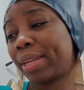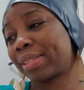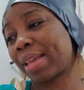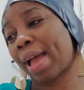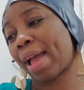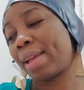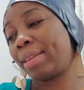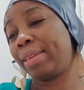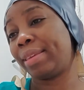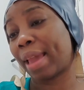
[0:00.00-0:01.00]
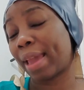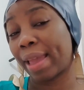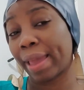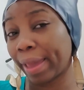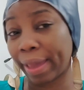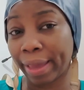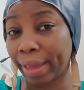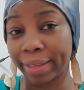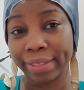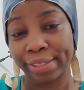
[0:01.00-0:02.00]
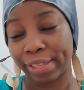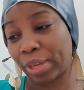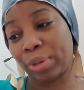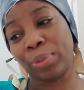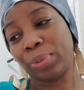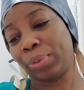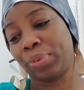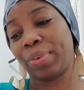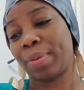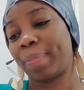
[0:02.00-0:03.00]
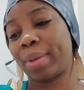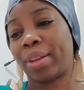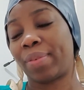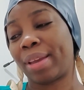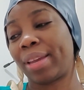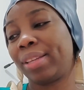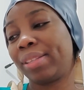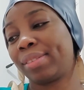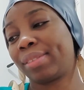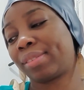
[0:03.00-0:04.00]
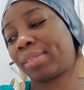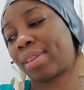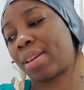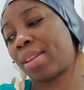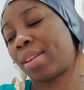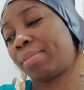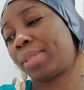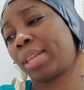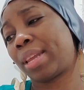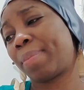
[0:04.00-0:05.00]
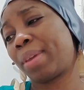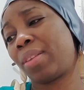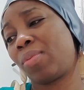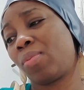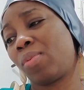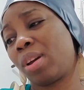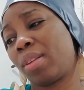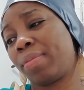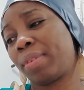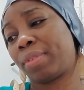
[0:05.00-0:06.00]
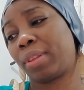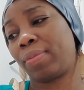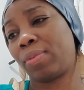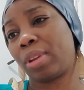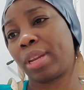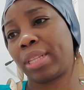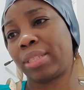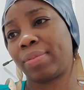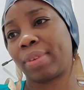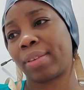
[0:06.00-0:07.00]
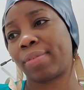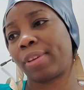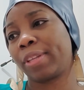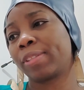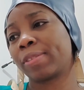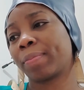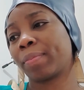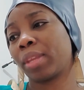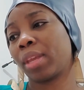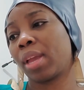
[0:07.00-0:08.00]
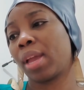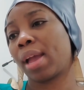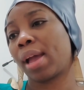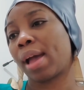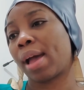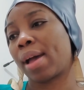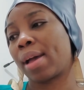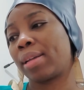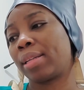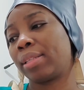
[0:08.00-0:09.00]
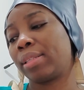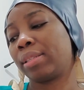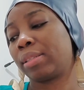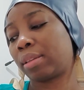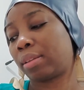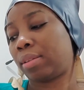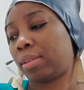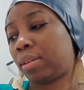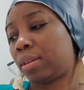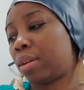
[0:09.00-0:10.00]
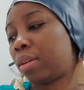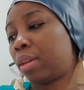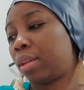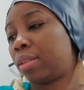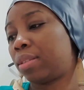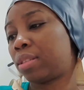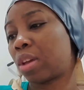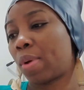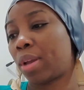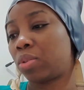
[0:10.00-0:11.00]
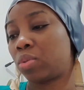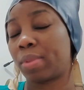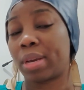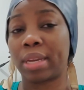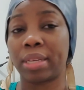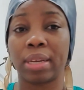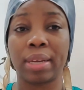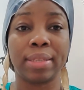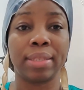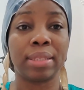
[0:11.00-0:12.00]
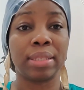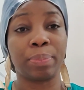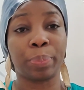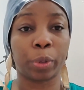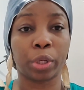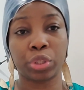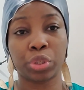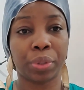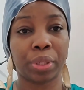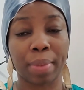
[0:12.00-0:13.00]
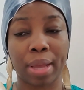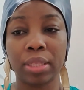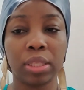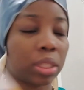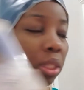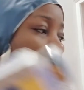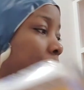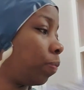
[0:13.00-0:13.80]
this years ago from Pennywise, um, and I'm seeing I paid 154.95 for it. And yeah, this is how I do my deep treatments.